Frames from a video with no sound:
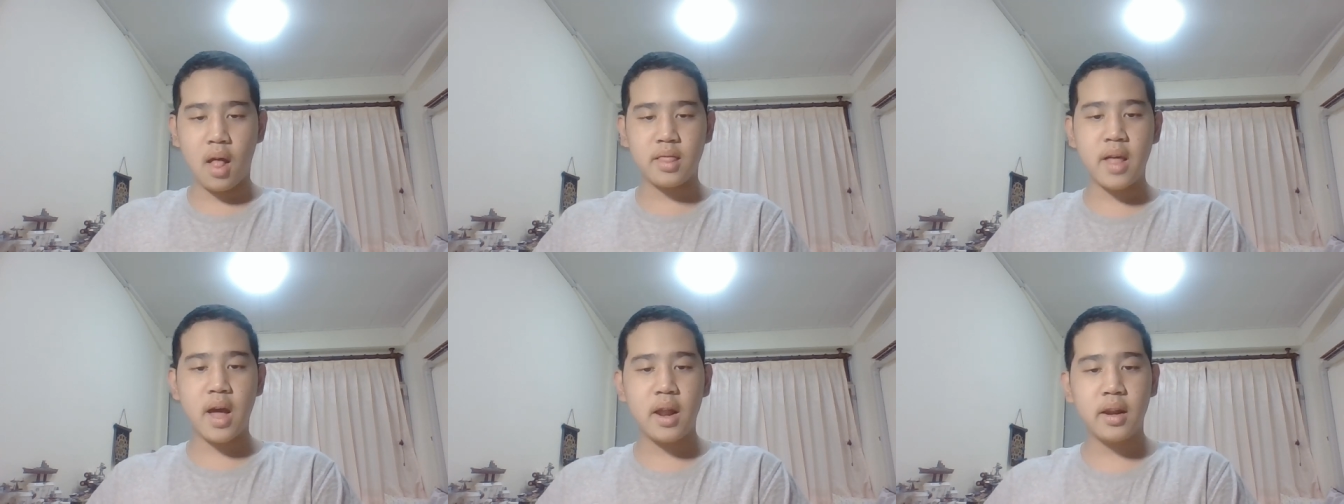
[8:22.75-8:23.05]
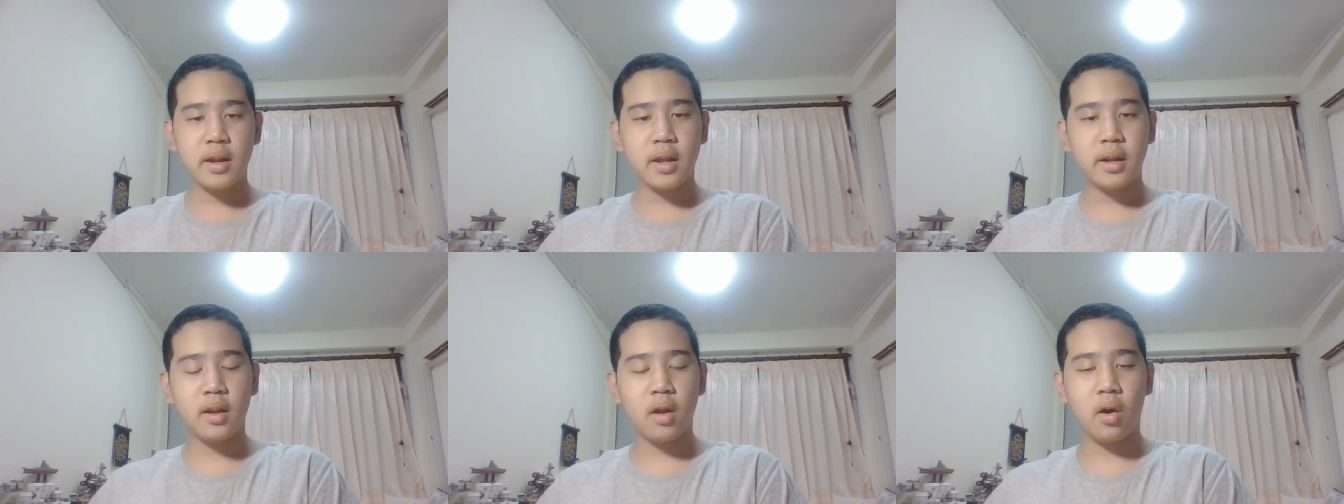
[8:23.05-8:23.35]

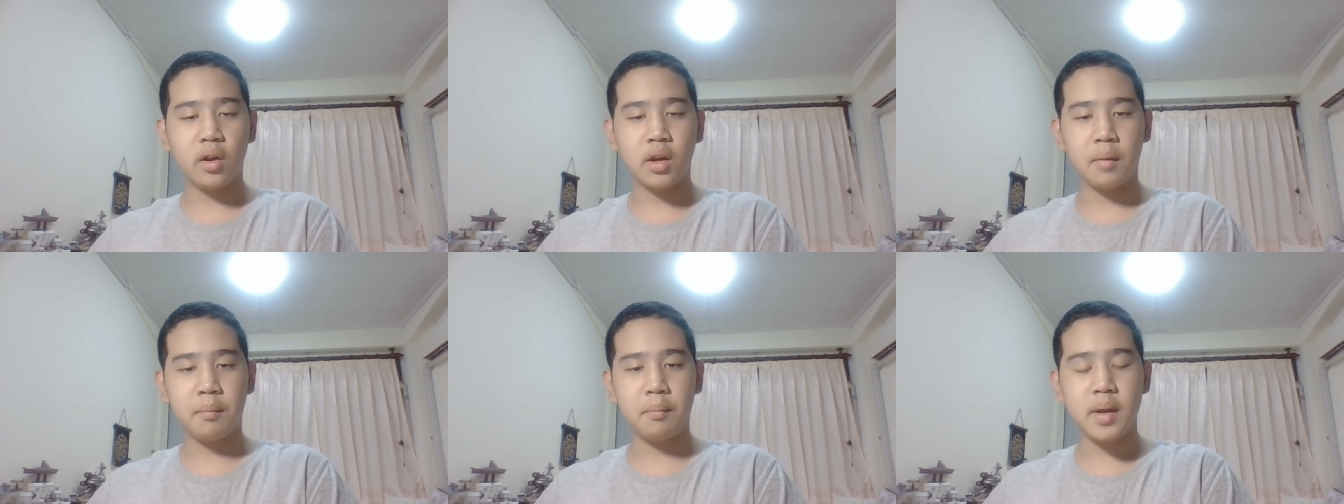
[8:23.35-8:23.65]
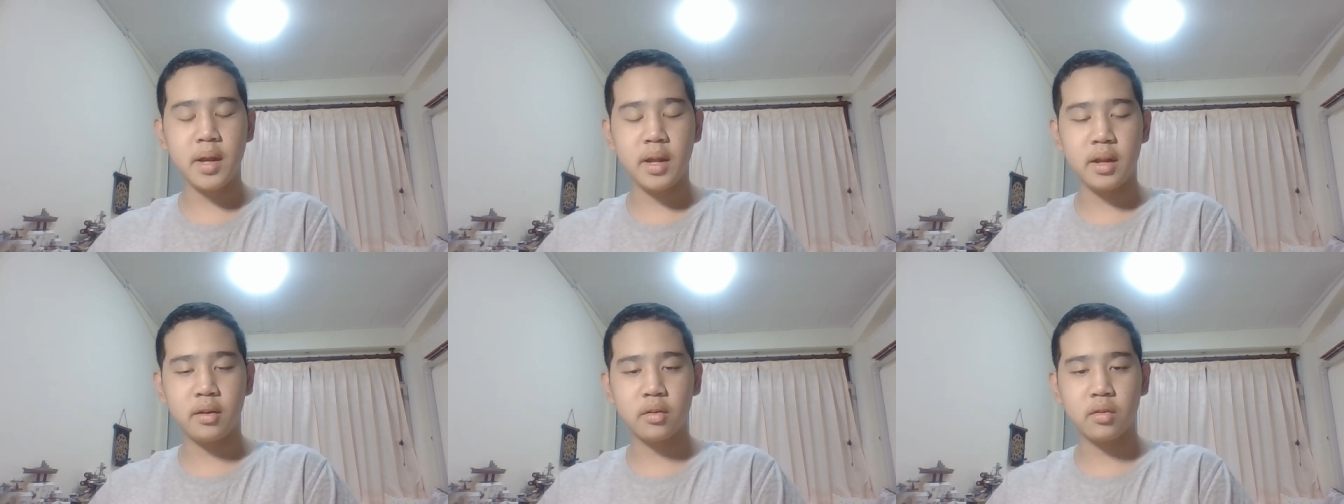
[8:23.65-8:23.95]
landed on the
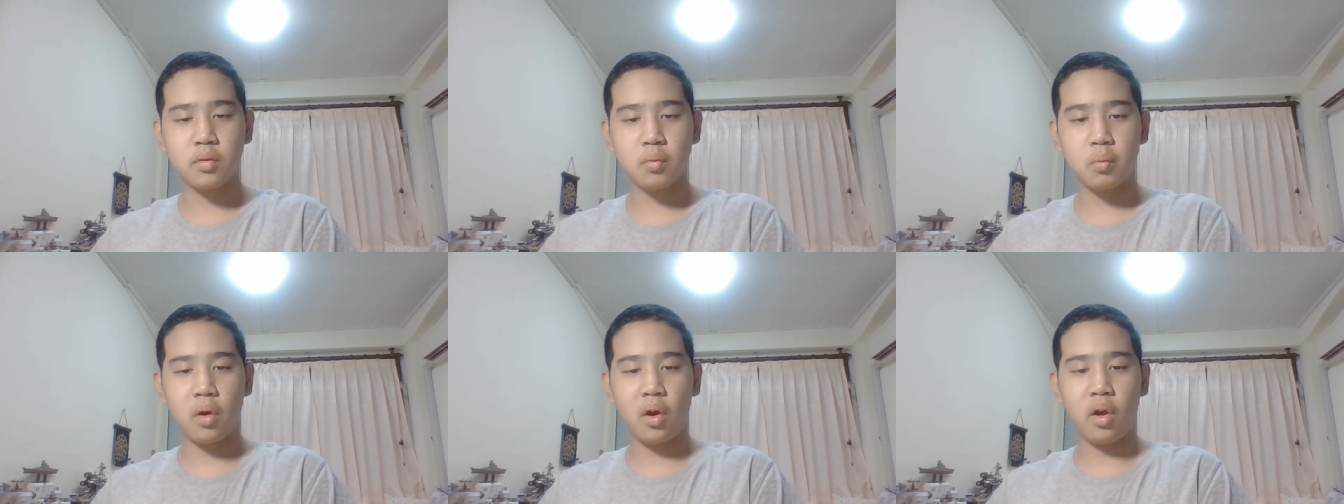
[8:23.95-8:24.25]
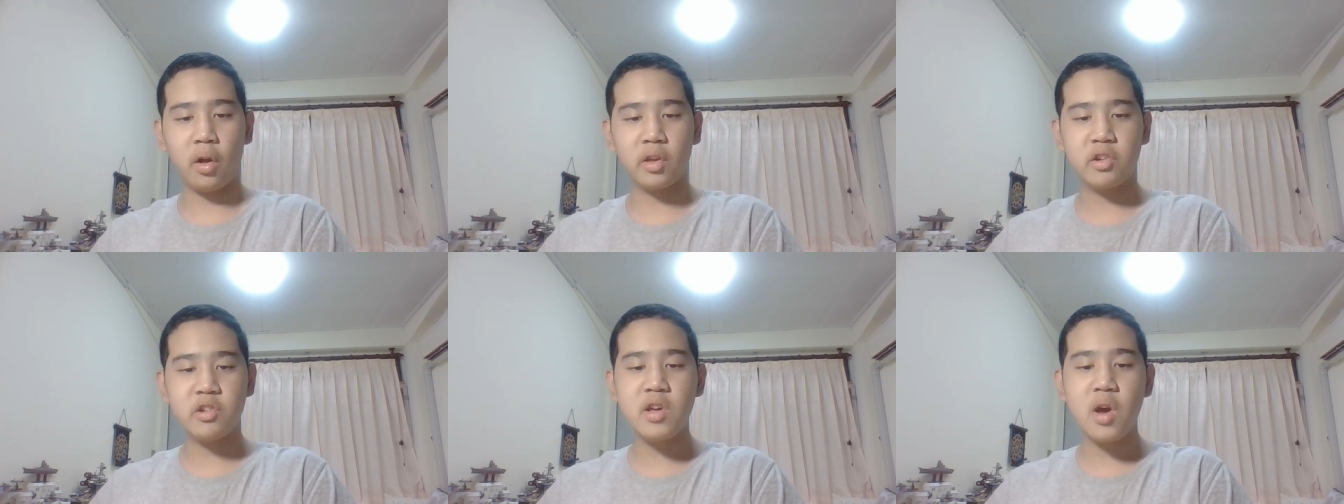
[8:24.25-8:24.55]
beach
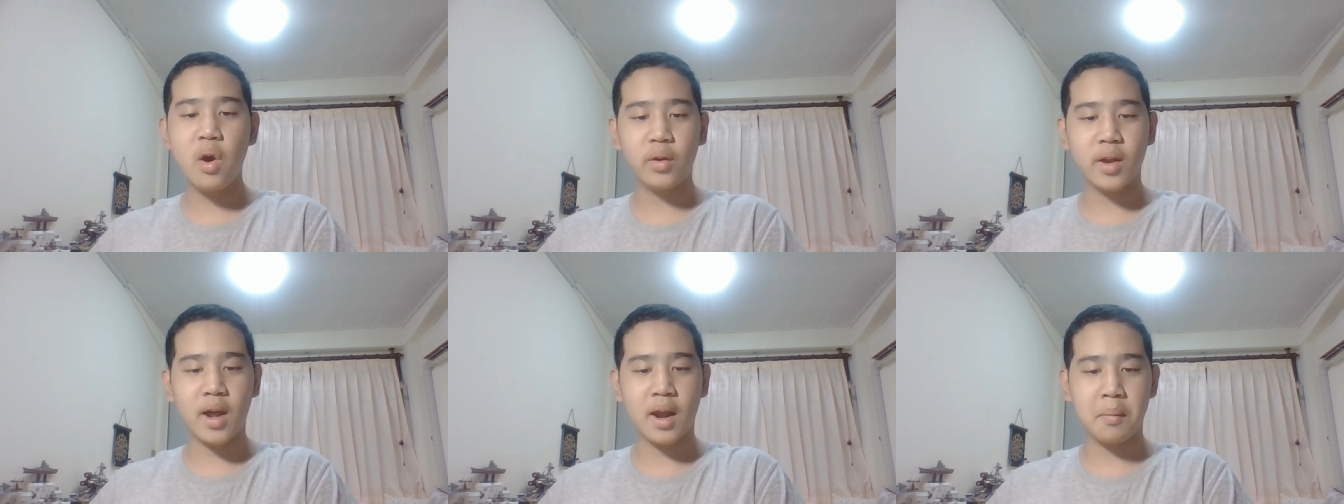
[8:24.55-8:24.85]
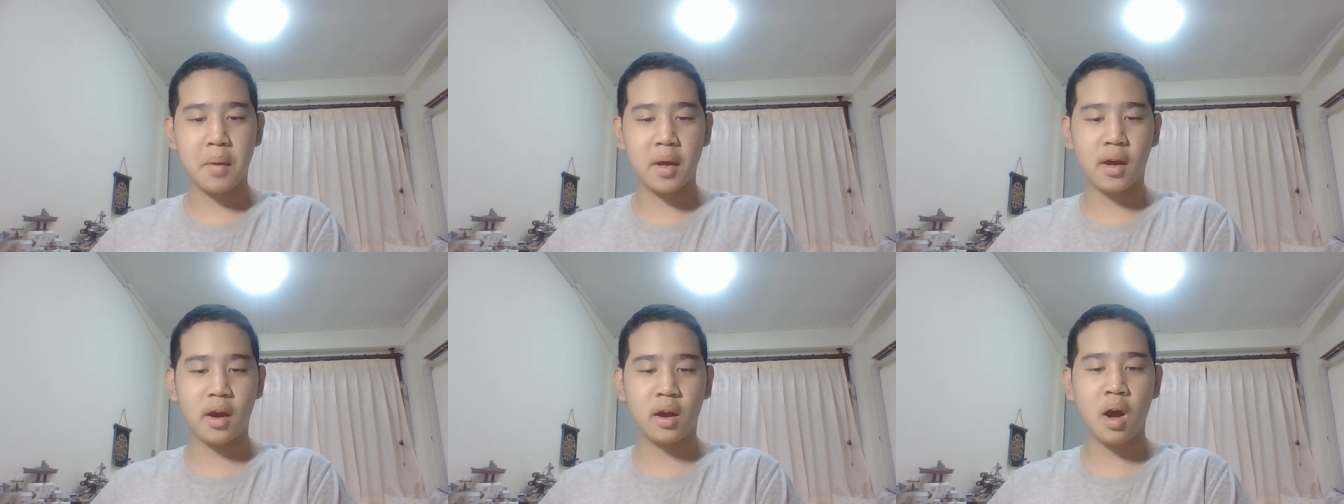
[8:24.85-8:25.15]
was yelled
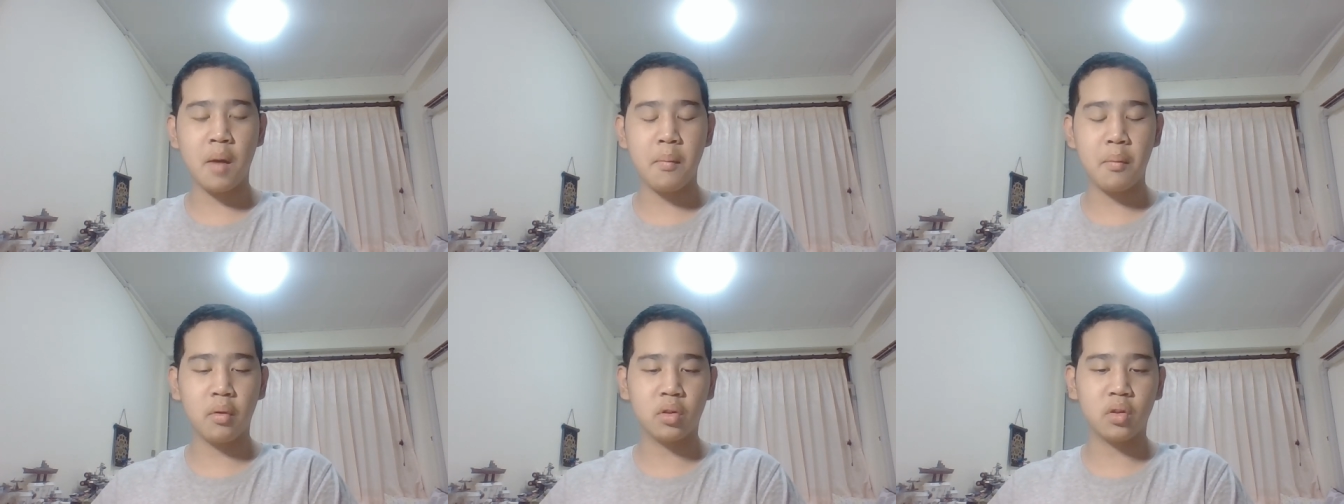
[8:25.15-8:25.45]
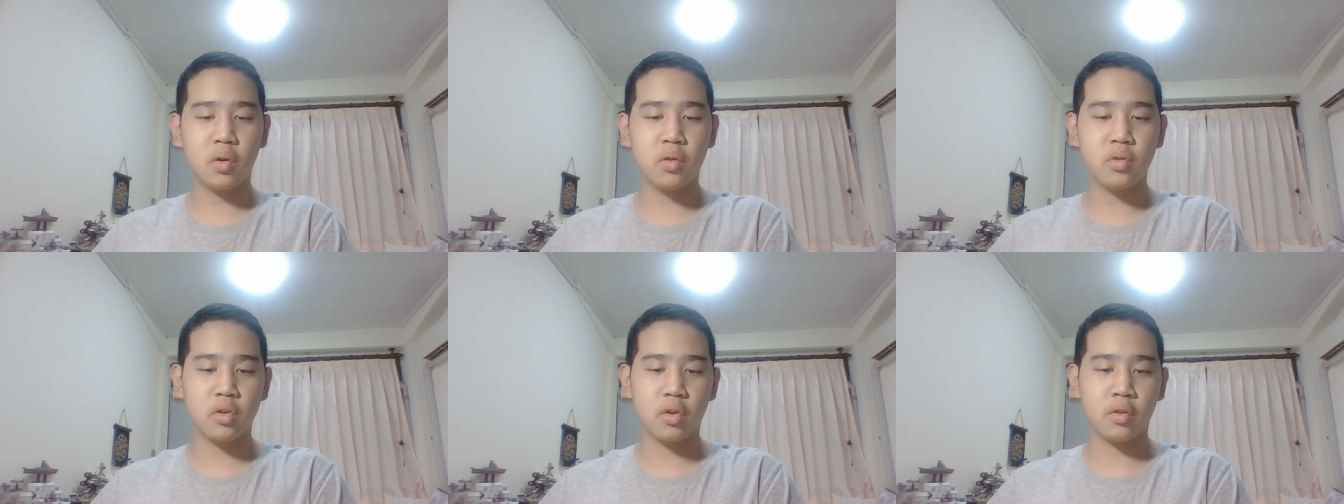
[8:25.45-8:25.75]
at by a couple
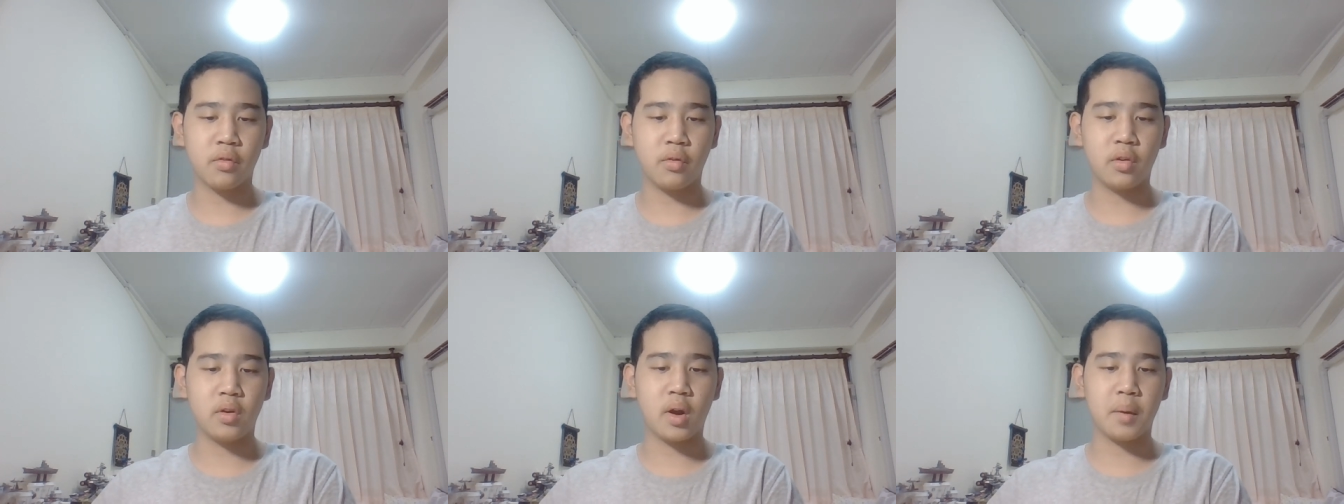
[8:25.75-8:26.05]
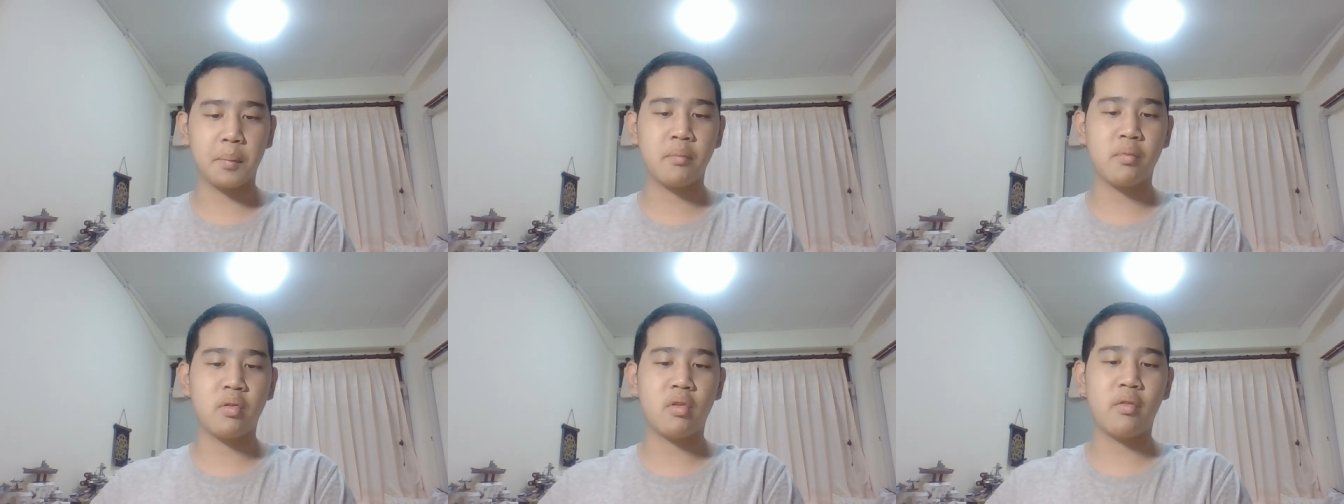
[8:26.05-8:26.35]
soldiers for
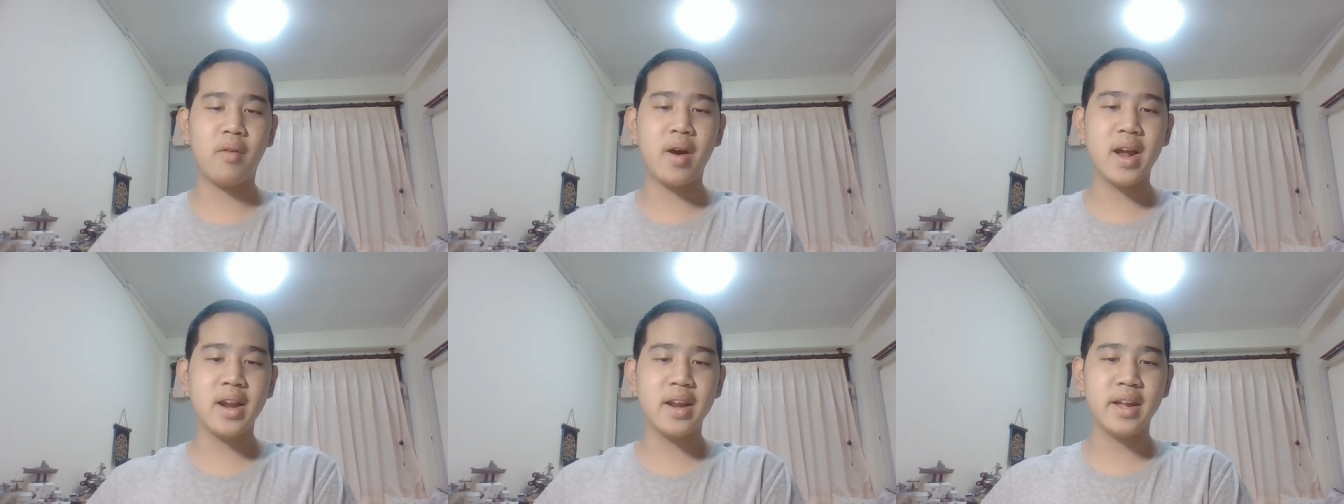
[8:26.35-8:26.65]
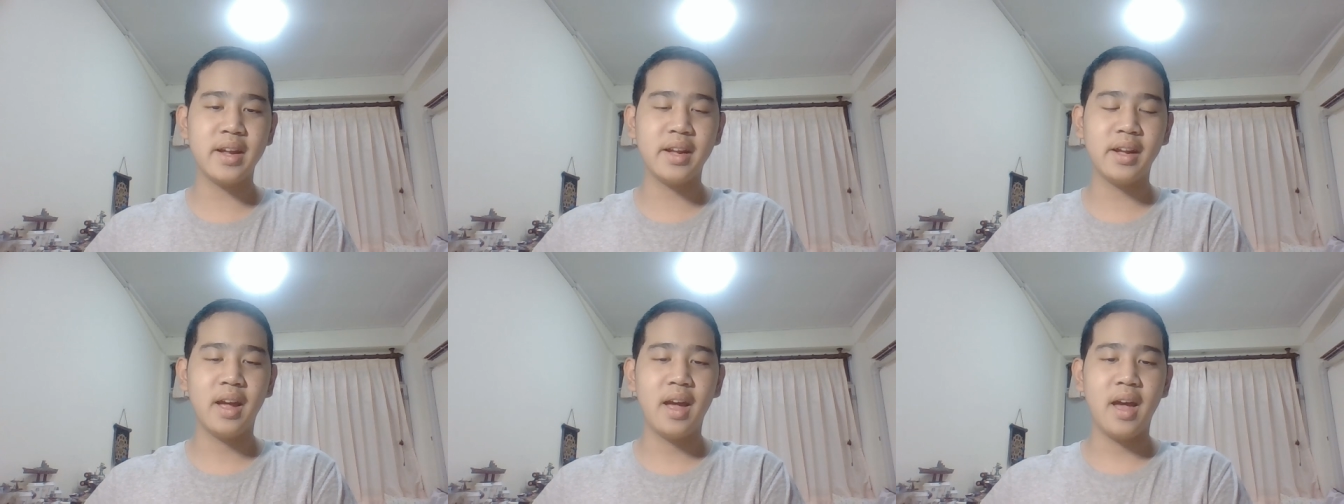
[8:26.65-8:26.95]
not
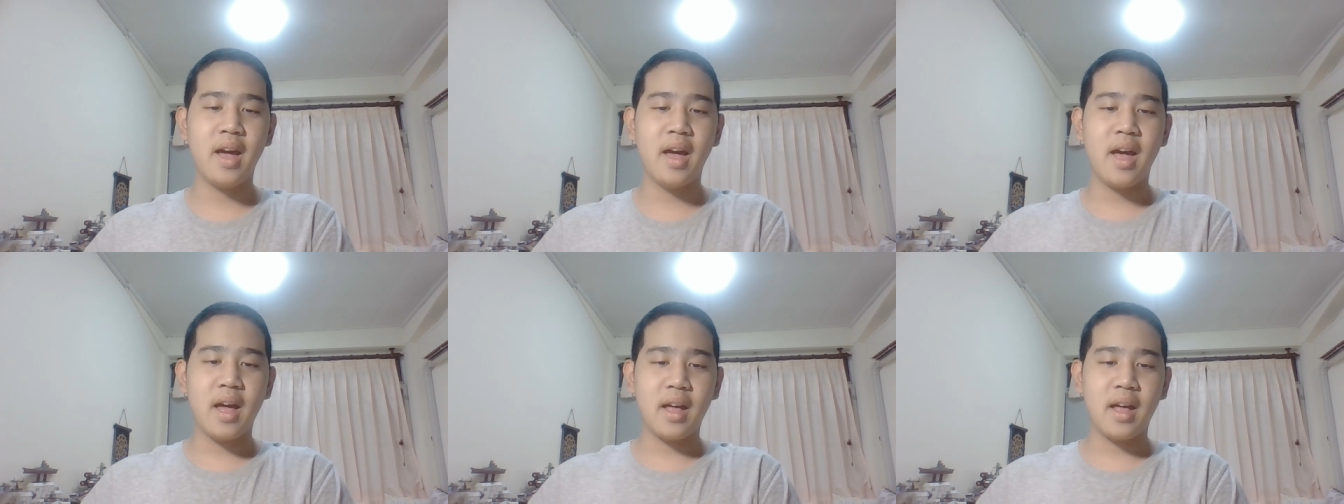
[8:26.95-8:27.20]
providing